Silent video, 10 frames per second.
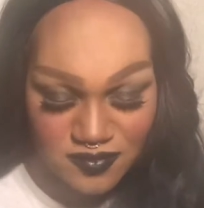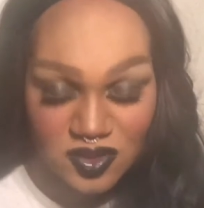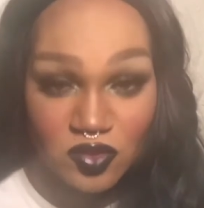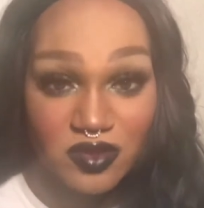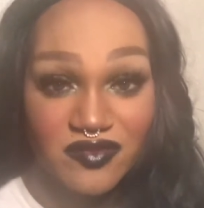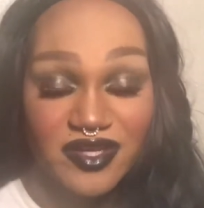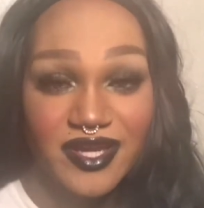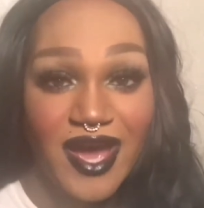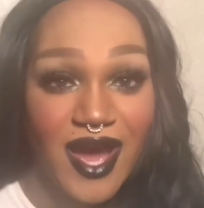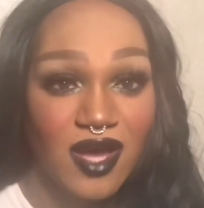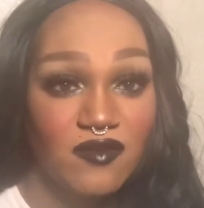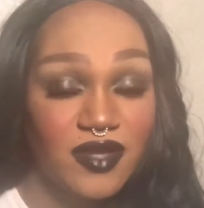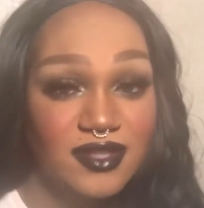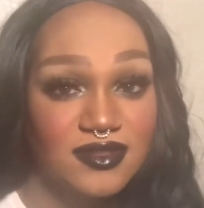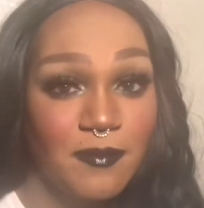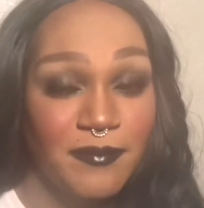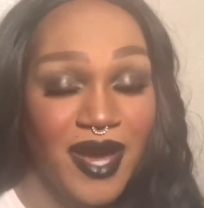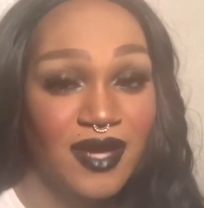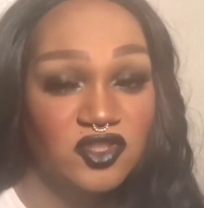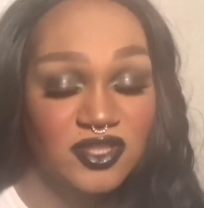You would already have like some
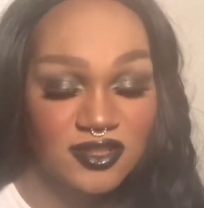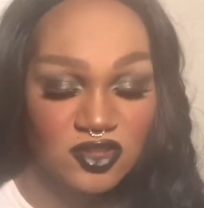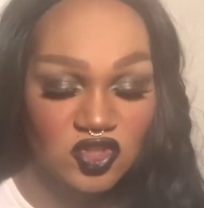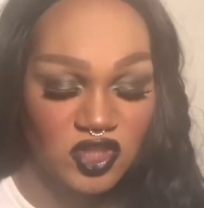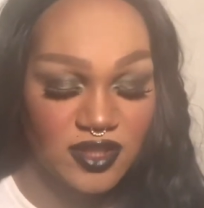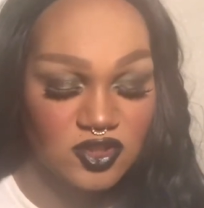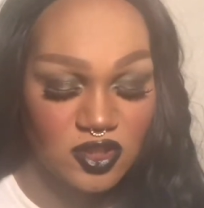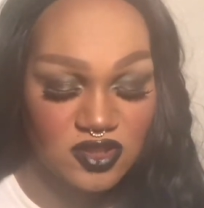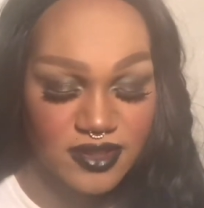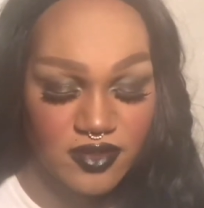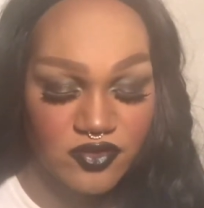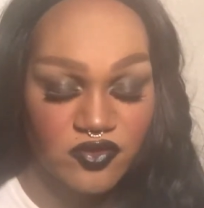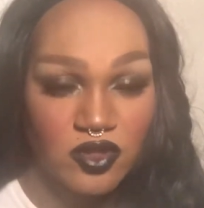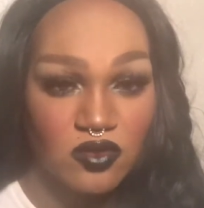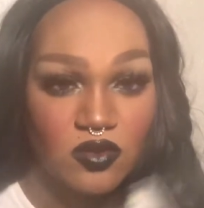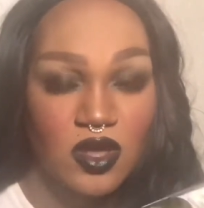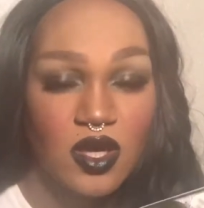matches and shades. You can just like throw